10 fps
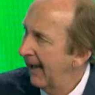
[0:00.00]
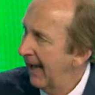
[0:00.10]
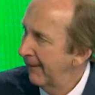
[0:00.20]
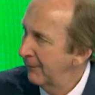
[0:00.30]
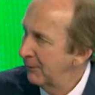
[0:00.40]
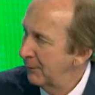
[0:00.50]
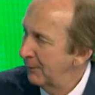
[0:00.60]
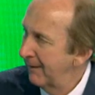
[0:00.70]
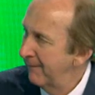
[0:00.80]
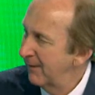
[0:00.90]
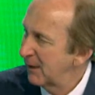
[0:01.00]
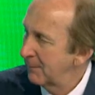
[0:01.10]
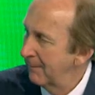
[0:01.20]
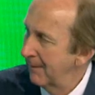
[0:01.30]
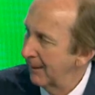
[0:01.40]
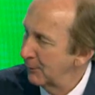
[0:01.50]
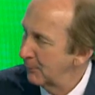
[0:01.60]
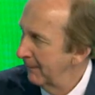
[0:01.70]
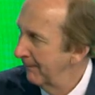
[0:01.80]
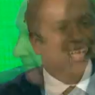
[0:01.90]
Avenue Investment Management?